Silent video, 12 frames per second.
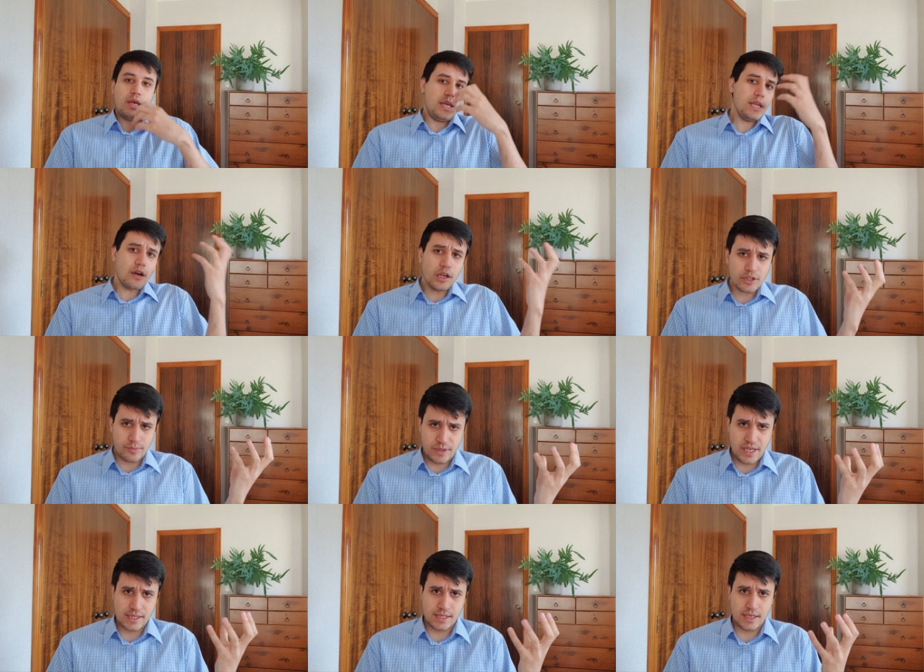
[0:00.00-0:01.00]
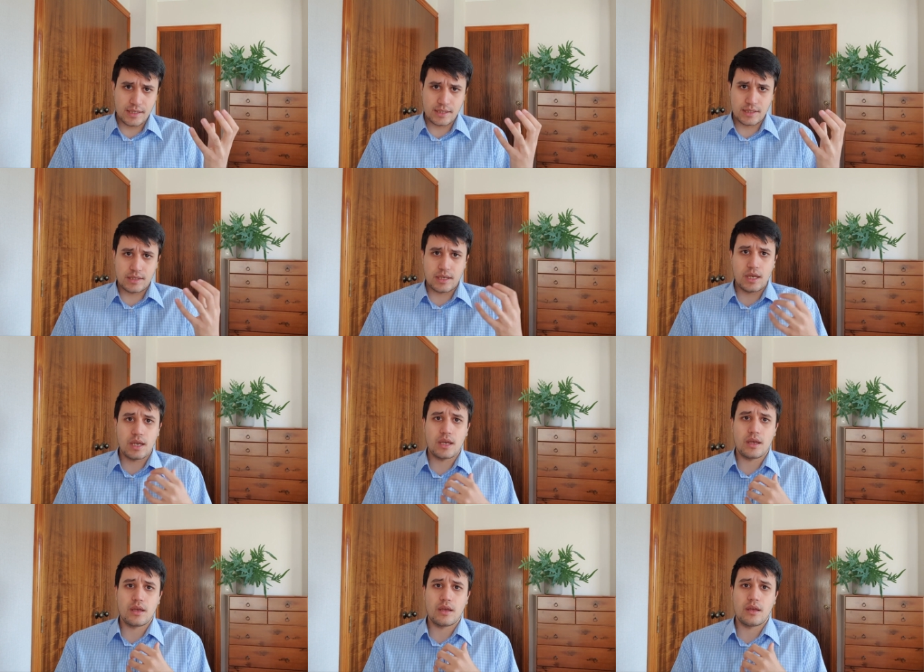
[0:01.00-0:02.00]
In other places,
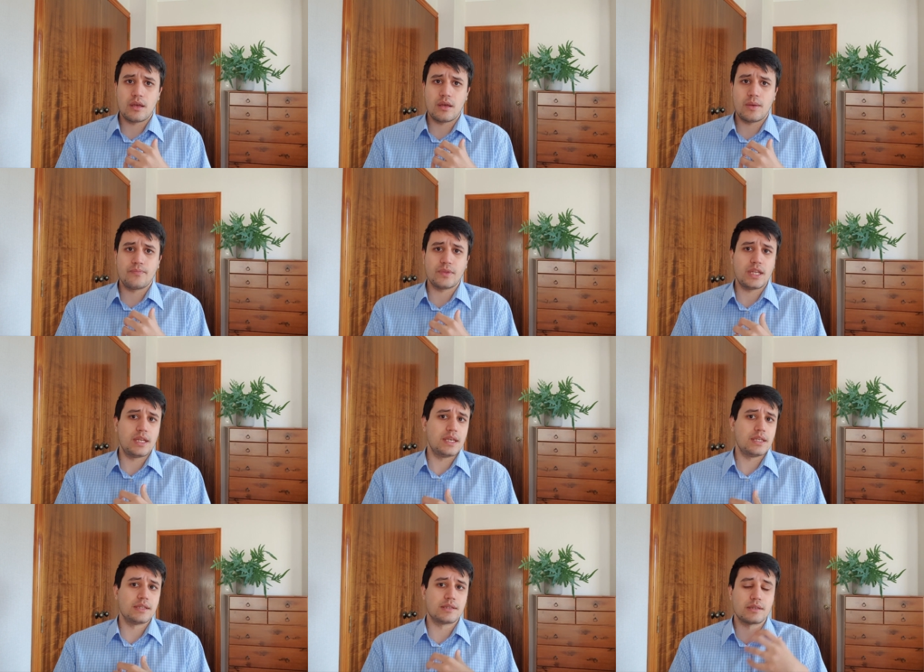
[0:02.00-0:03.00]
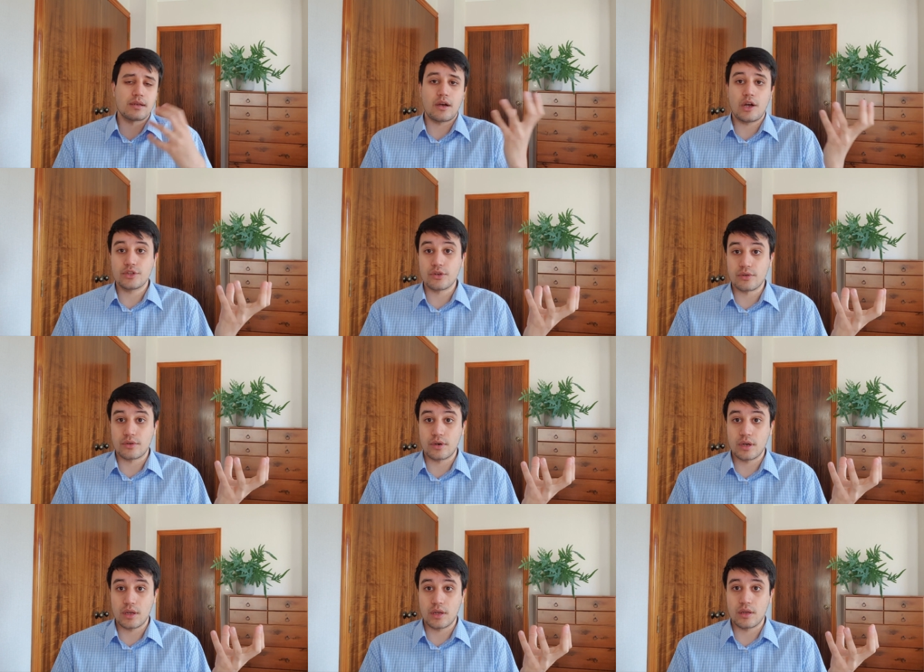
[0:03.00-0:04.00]
in his
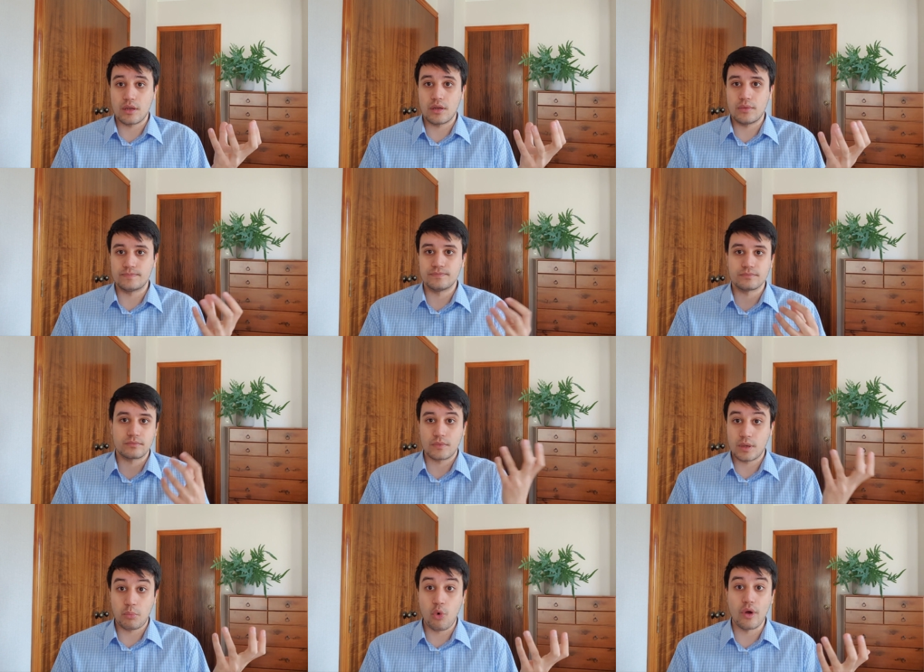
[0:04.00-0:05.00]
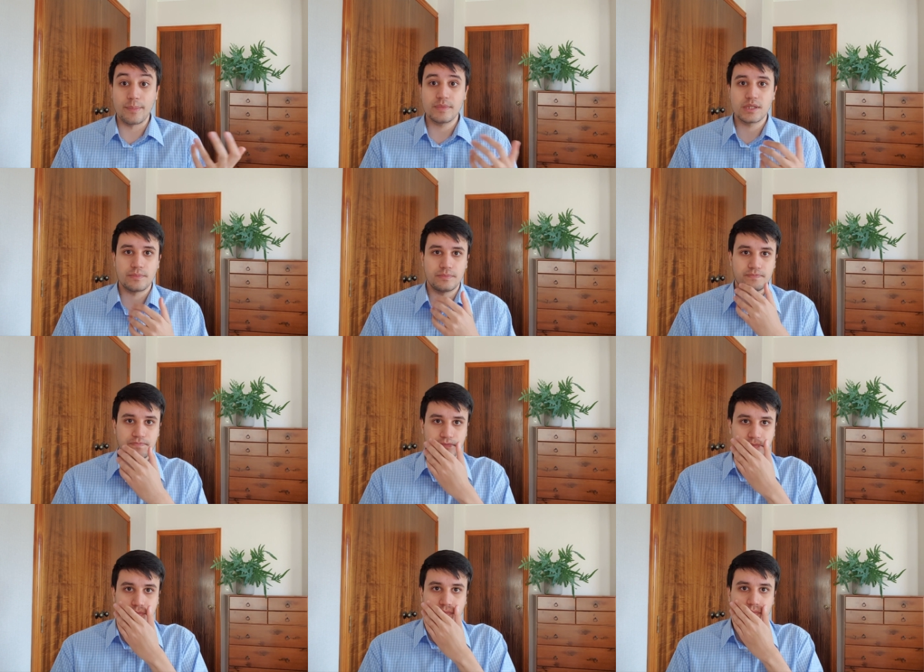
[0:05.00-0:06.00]
other poems,
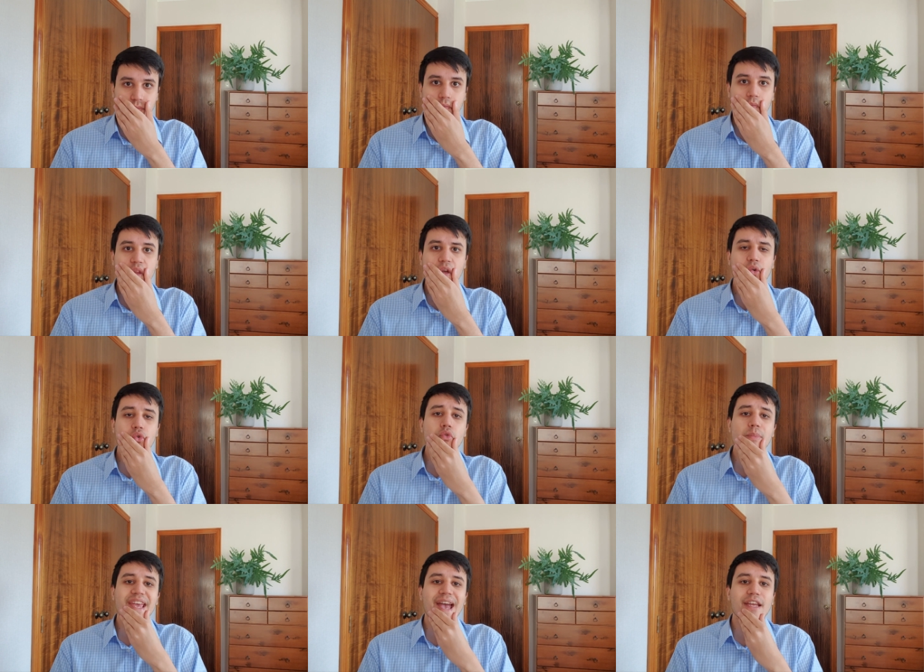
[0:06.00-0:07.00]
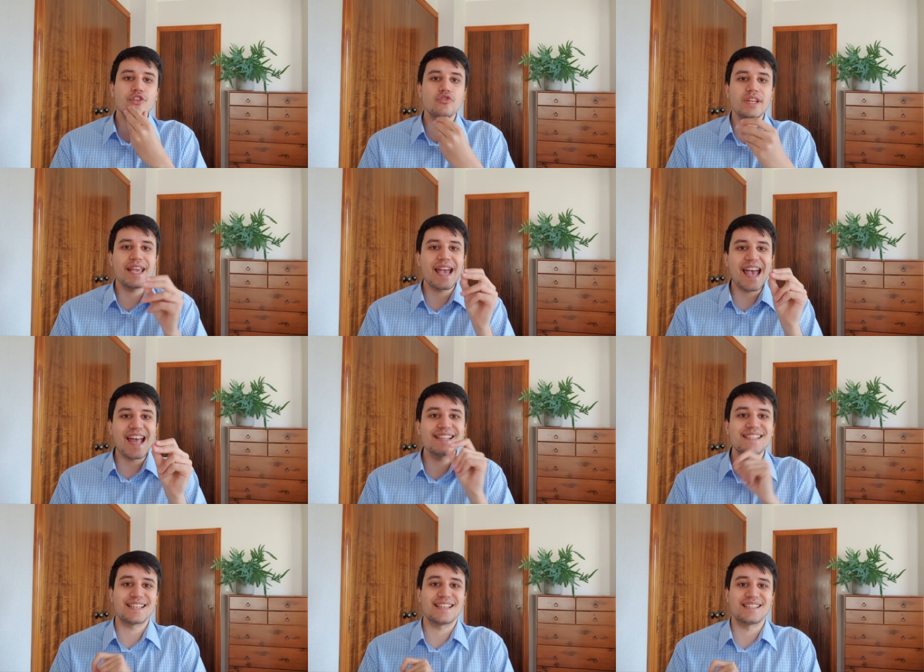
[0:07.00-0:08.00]
Rumi actually
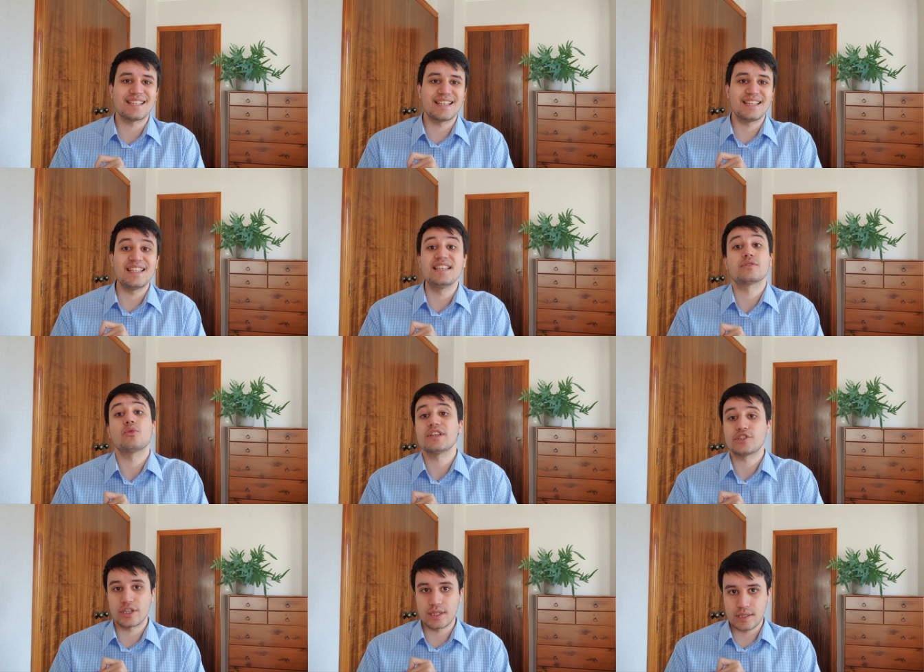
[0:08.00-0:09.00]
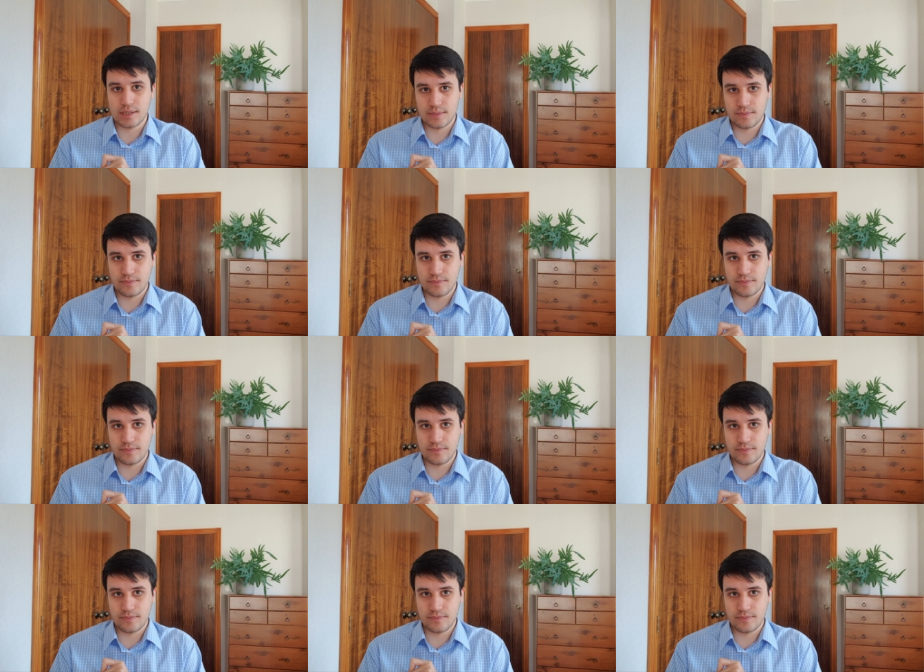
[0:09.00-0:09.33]
answers these questions.